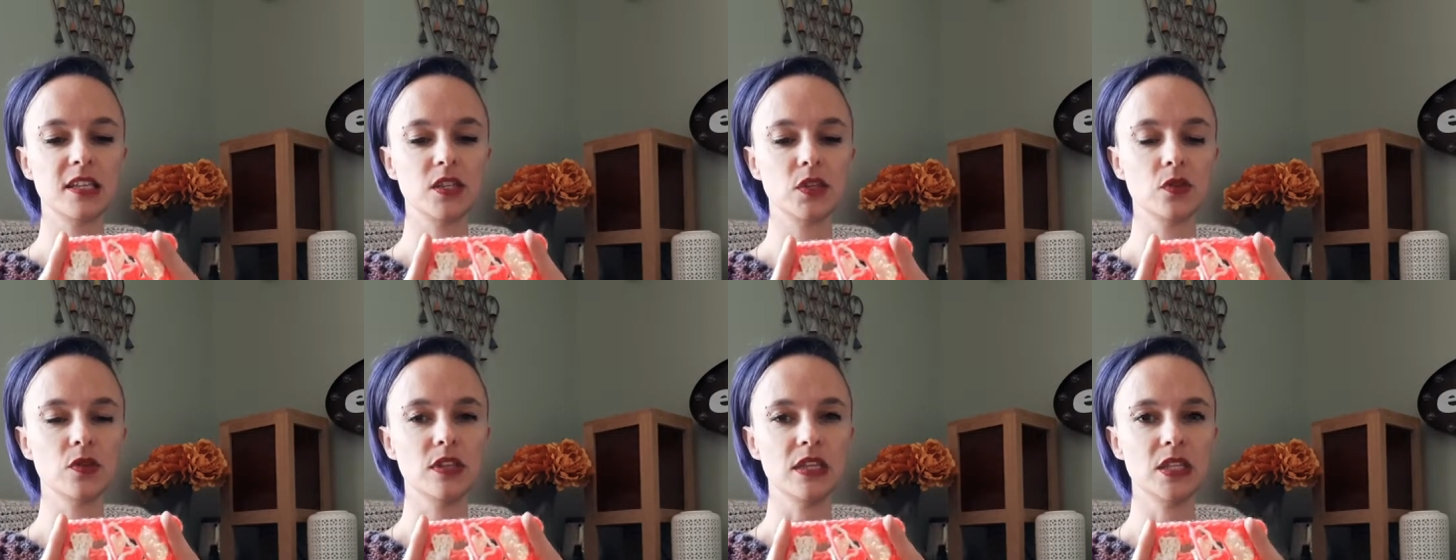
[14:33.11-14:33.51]

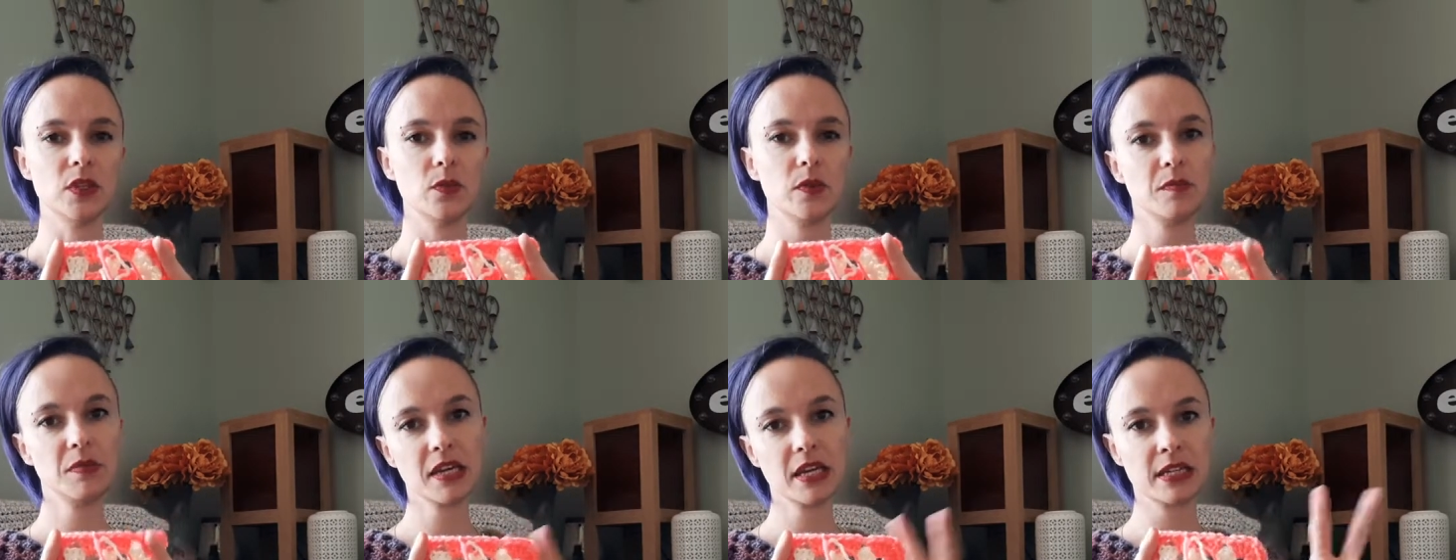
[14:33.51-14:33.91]
So this
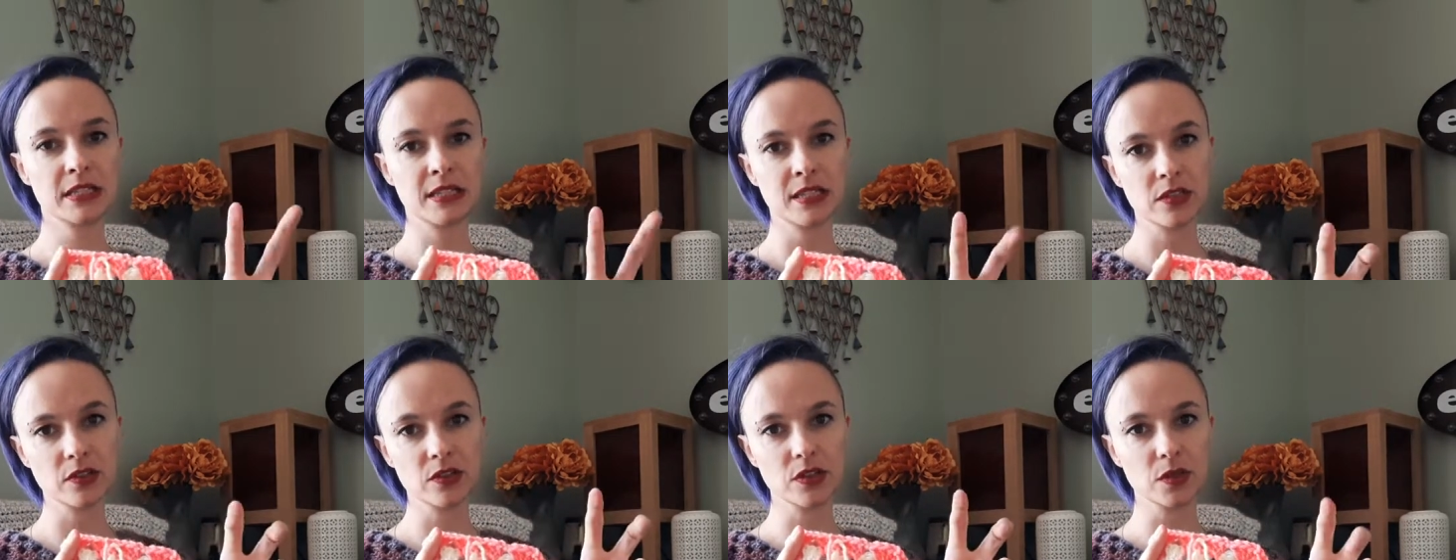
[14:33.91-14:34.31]
would be
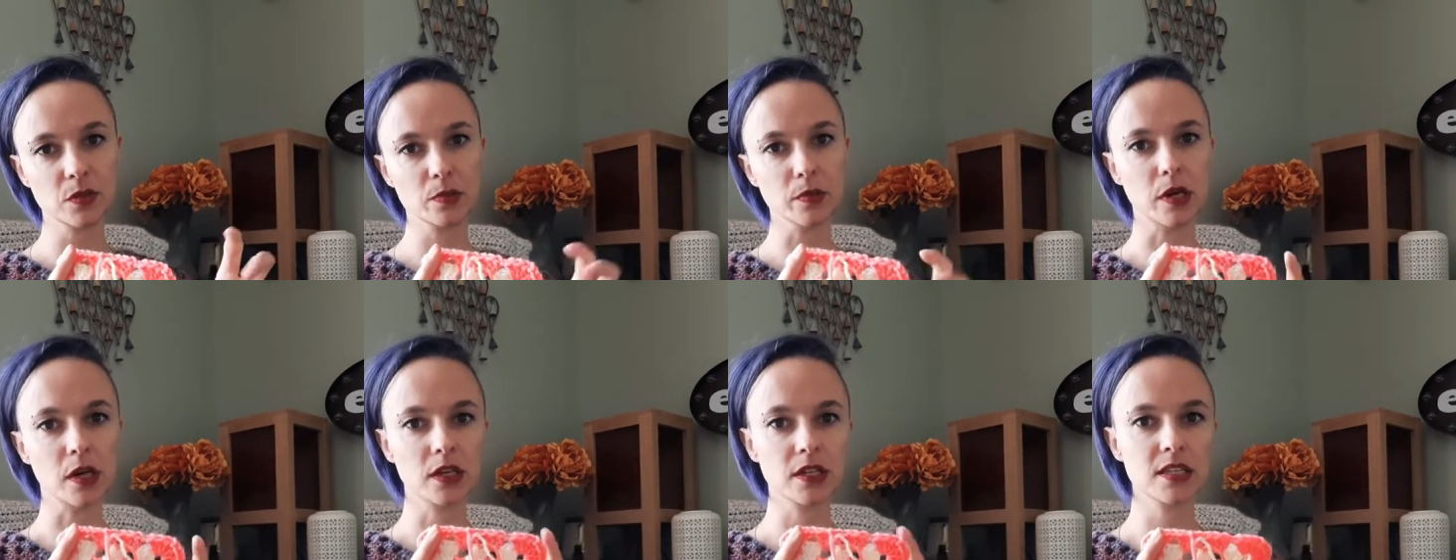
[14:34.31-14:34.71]
considered the
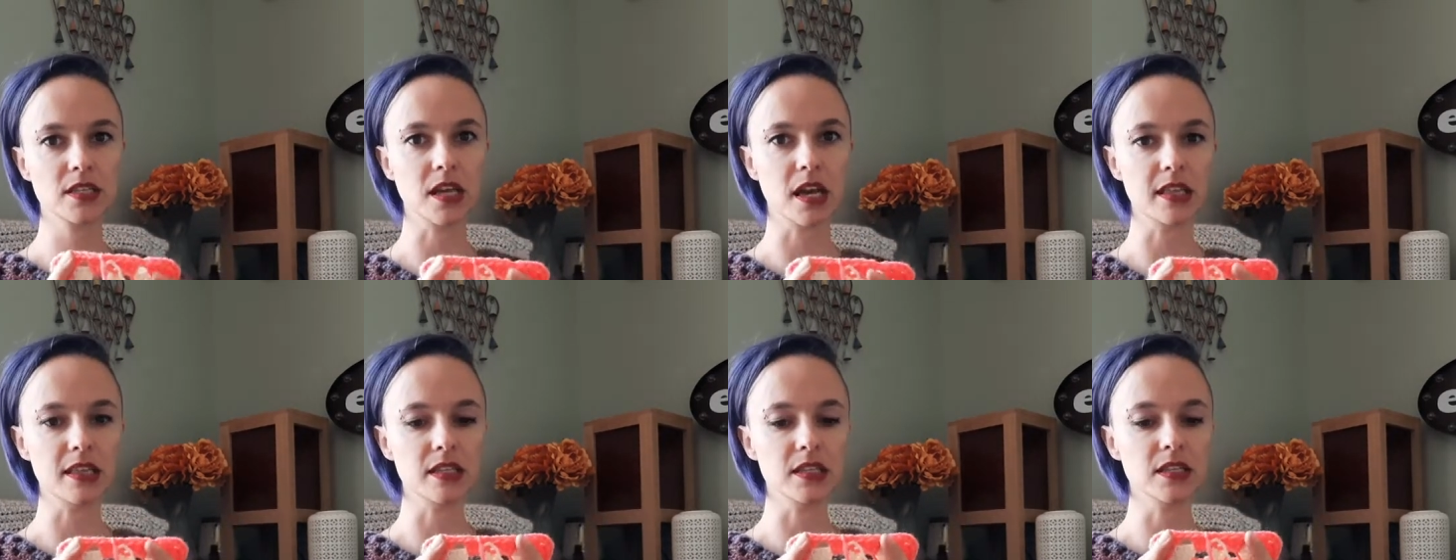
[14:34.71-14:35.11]
wrong
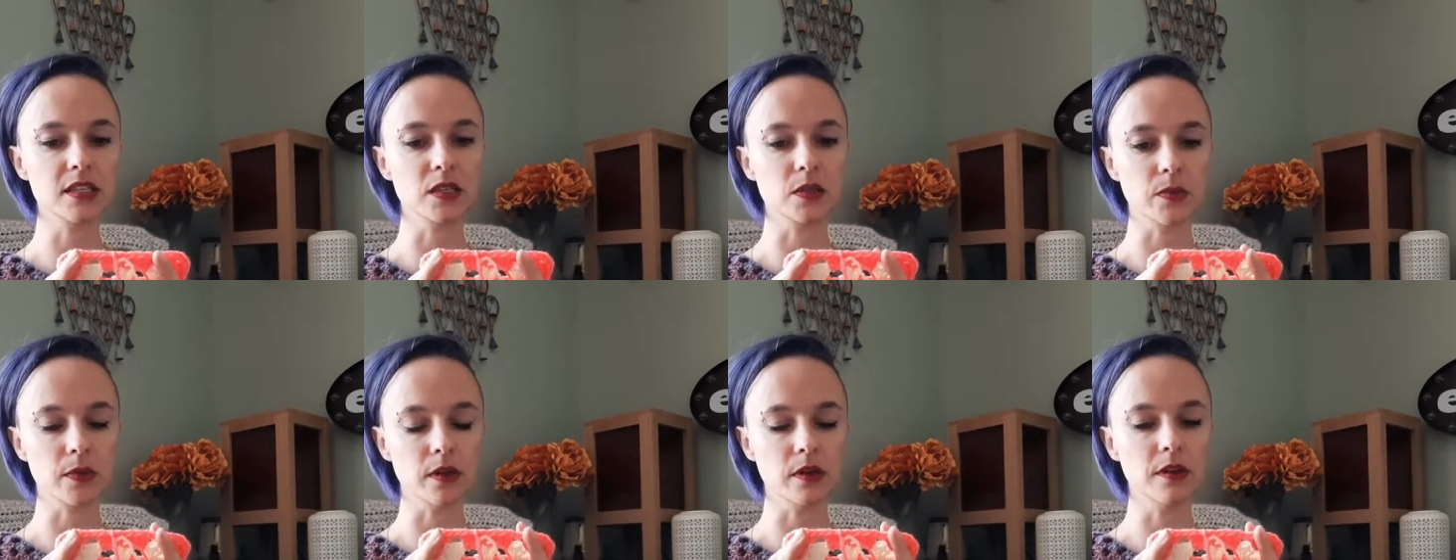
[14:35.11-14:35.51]
side. This
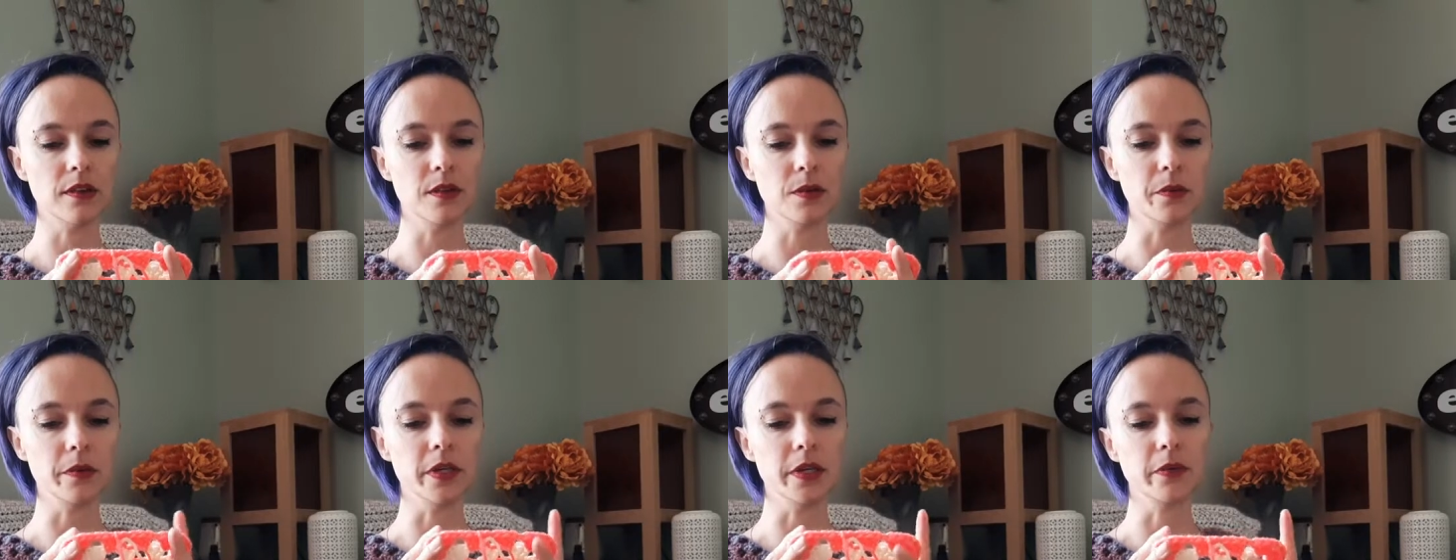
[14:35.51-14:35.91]
is where all the
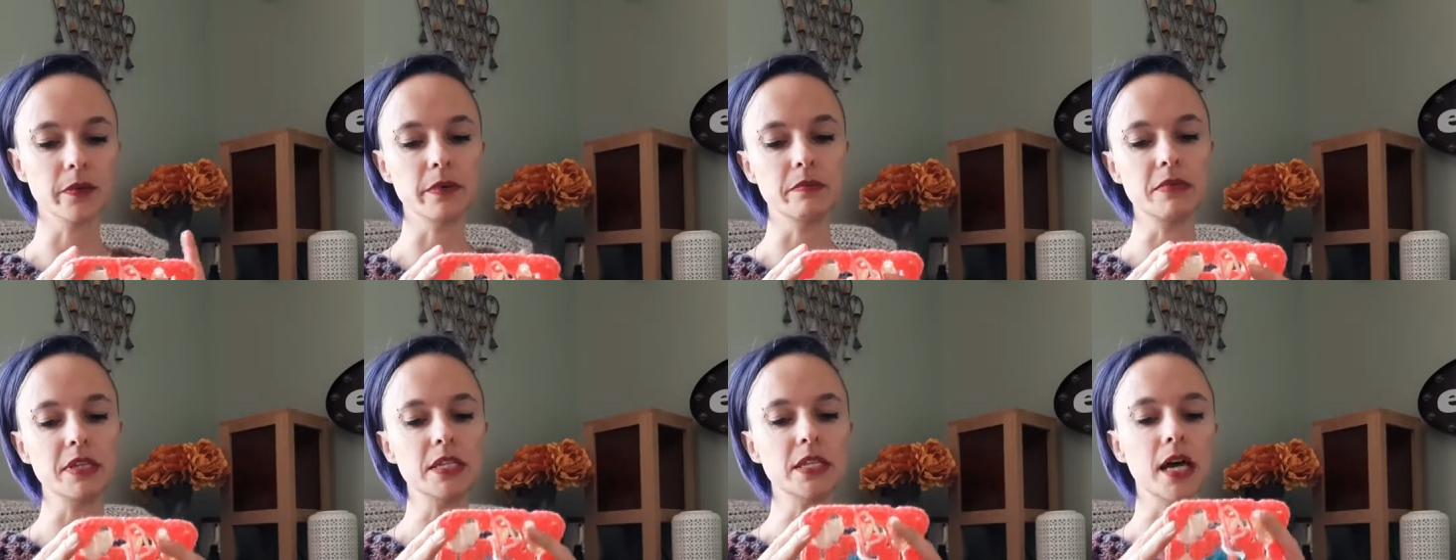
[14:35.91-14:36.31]
work would
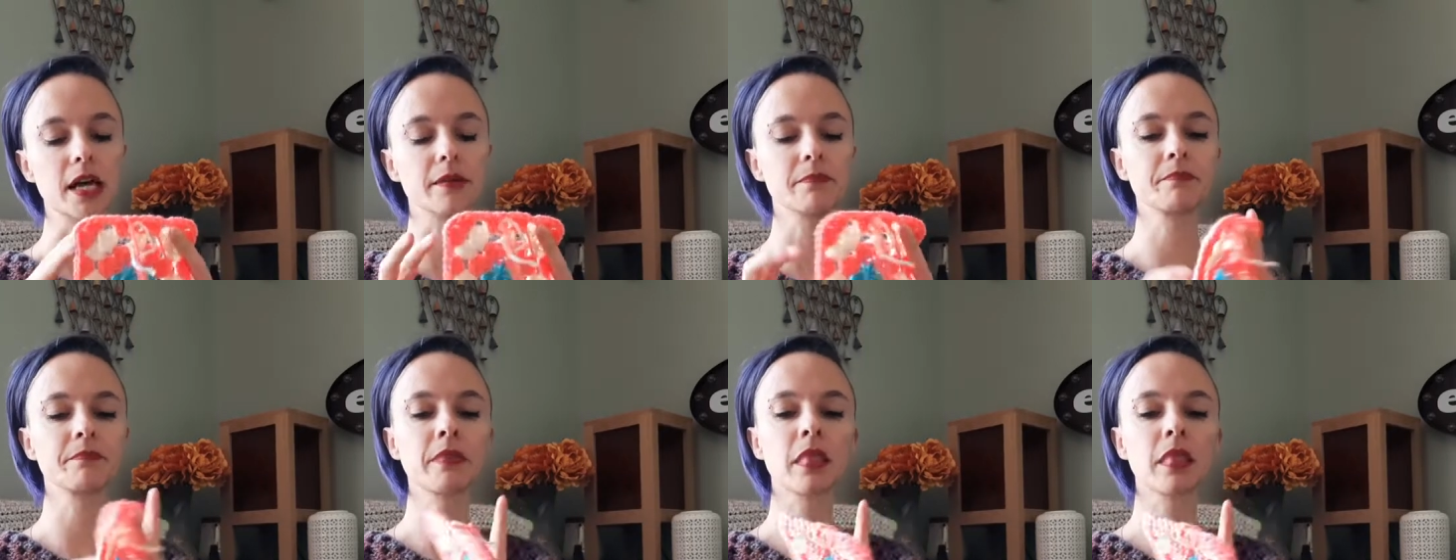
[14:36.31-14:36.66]
be done.